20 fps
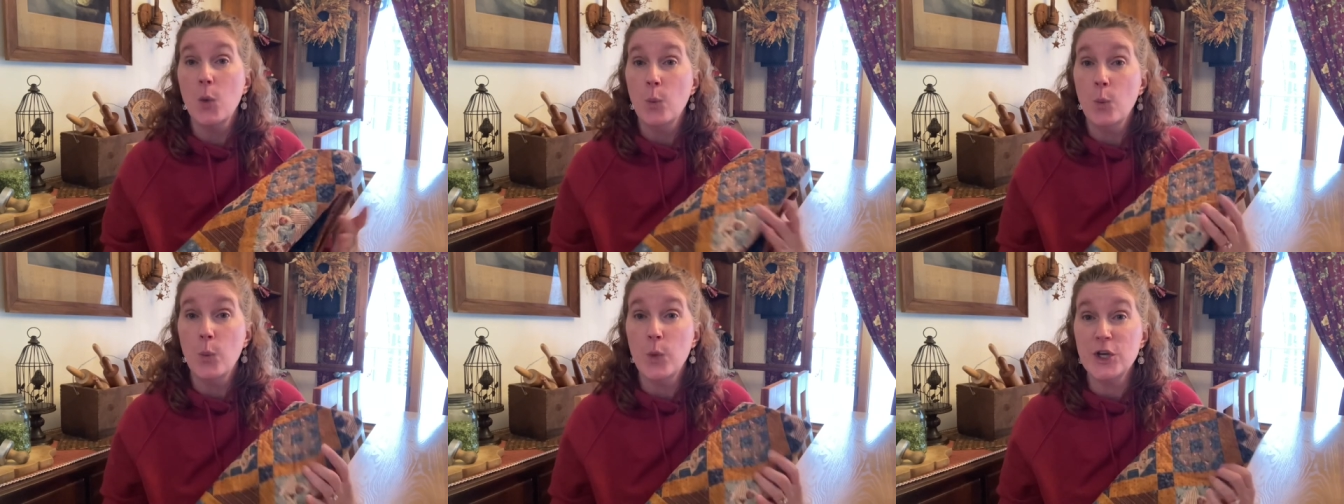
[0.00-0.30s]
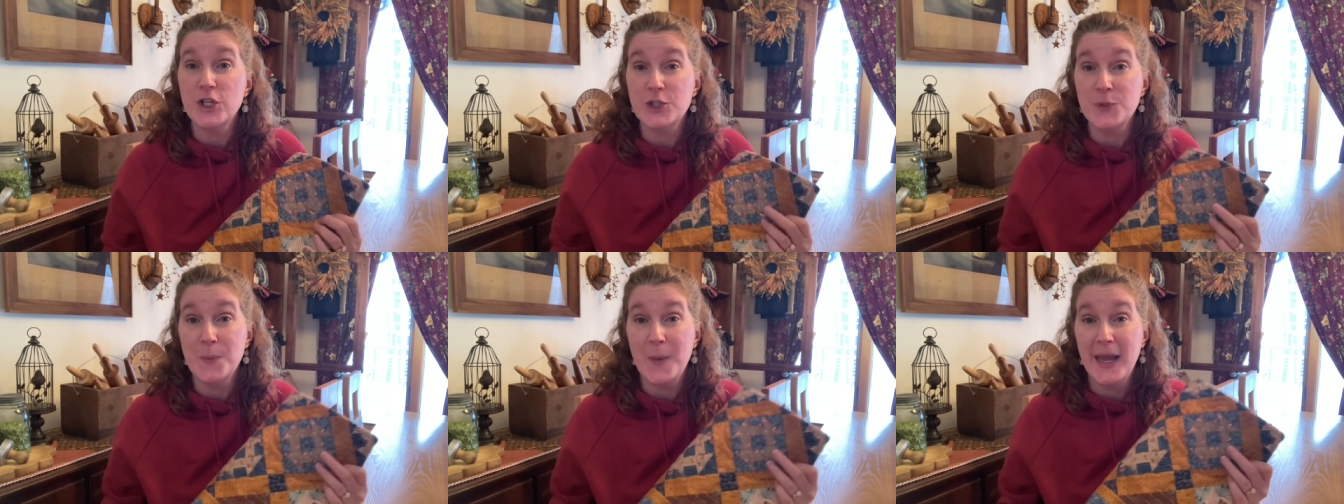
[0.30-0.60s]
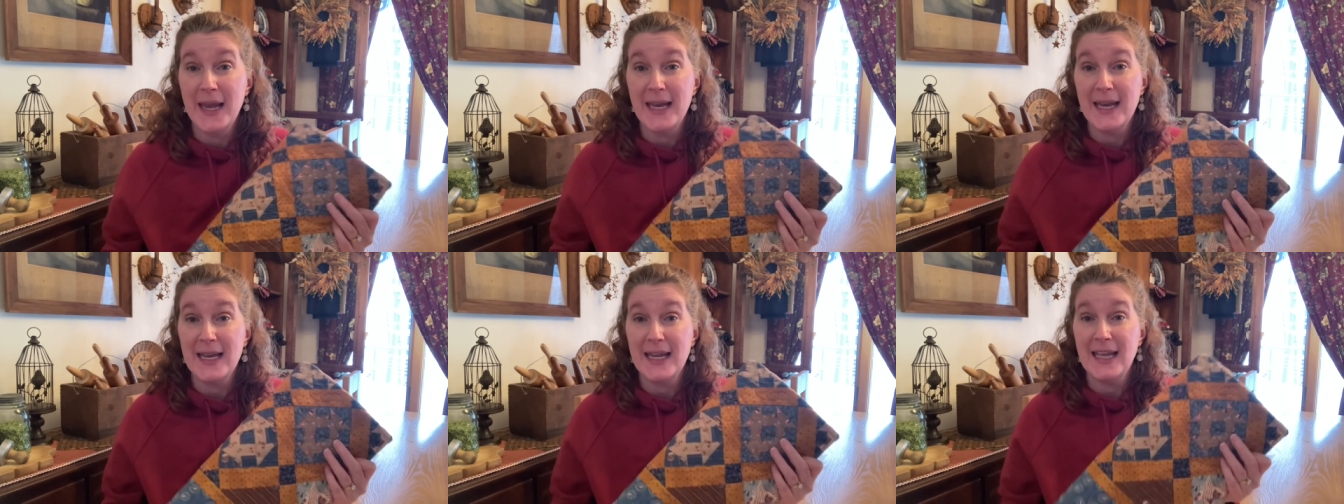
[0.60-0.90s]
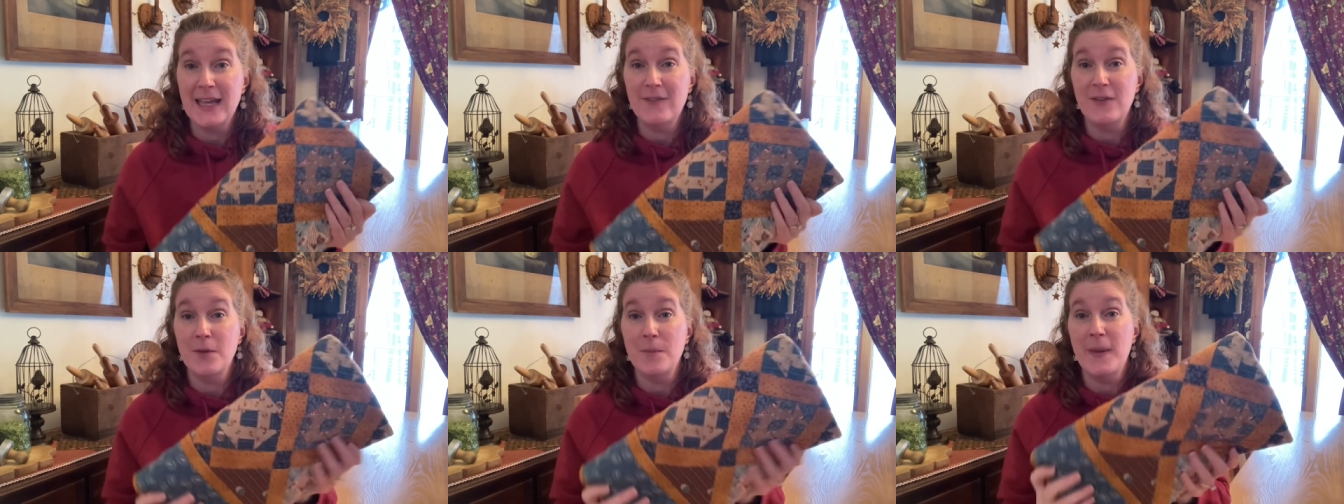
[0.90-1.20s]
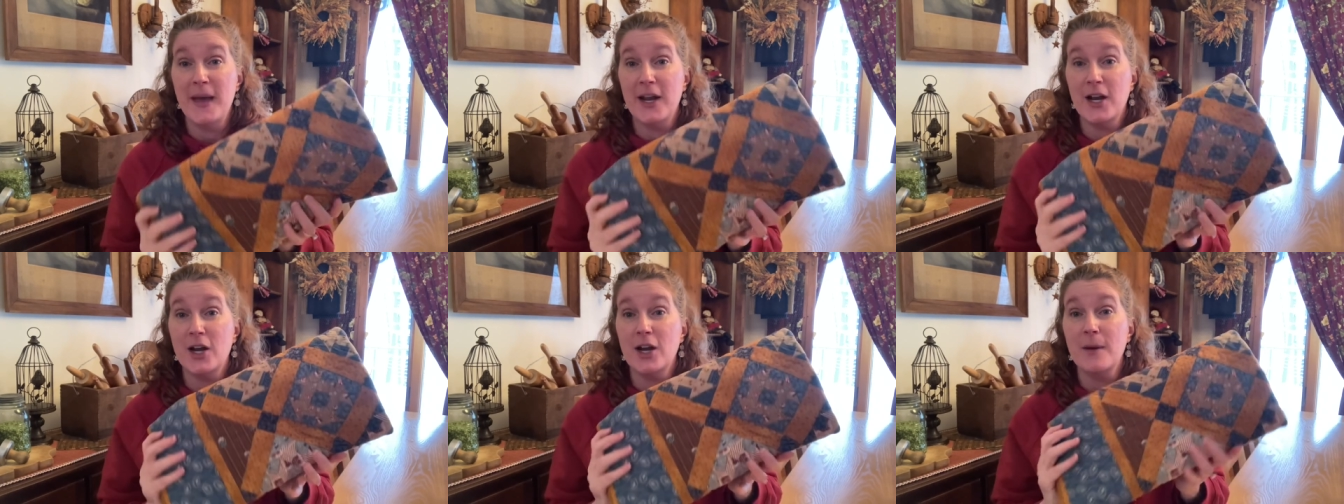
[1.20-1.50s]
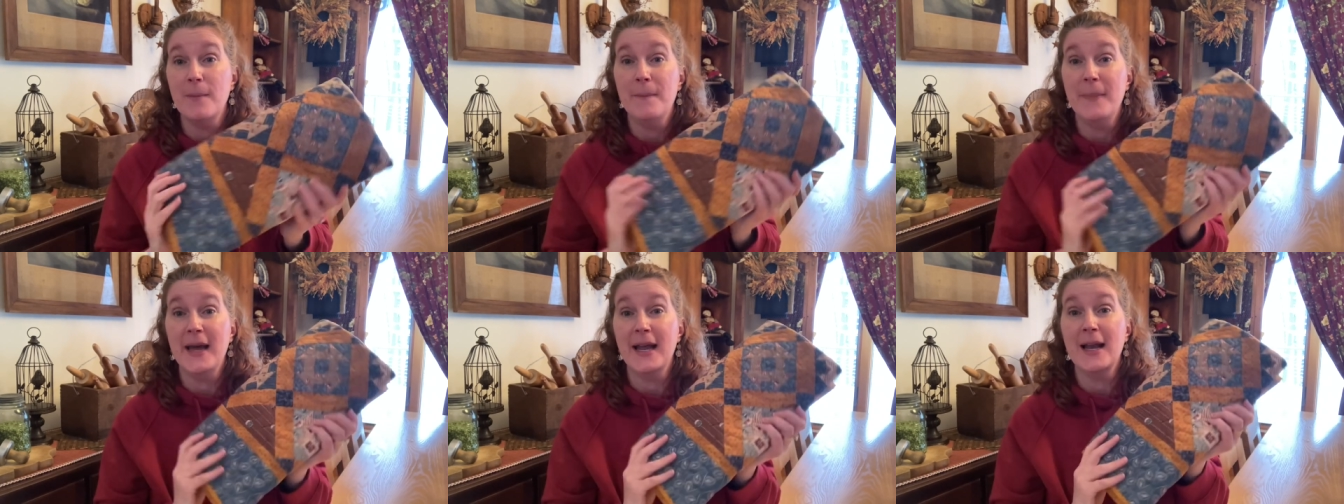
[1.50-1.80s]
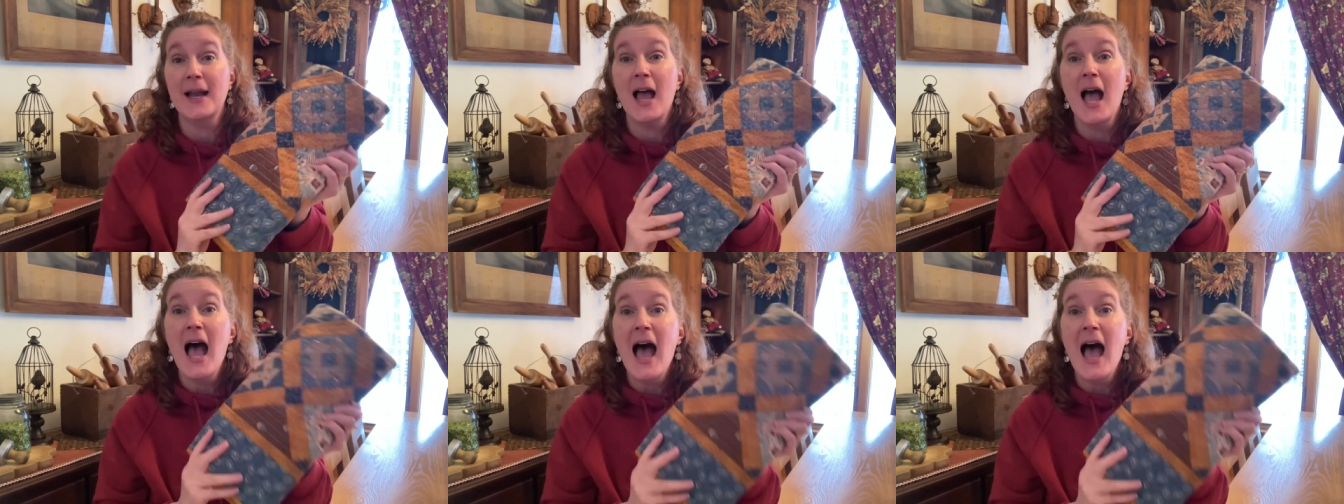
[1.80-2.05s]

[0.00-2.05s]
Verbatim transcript: which made it even better. But